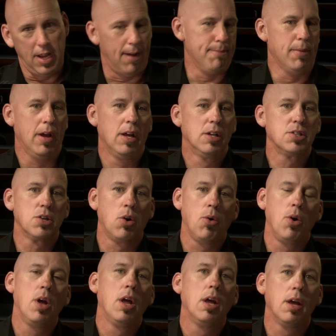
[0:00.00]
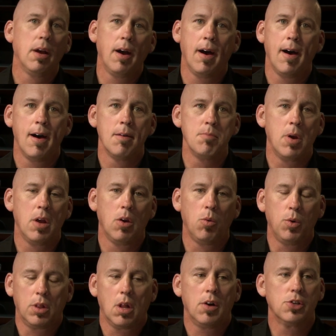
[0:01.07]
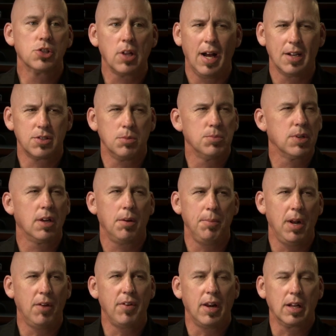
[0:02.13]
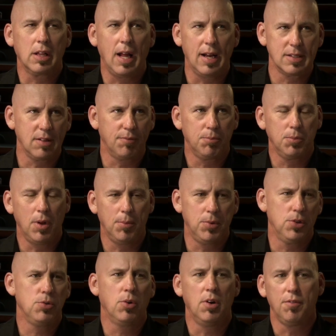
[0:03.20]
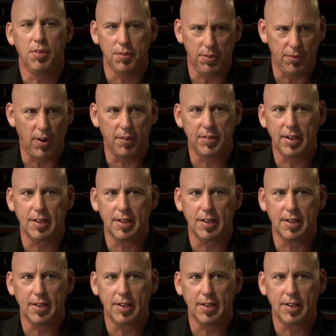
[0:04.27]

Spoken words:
Yeah, so with large classrooms, I mean, I've had a class of up to 255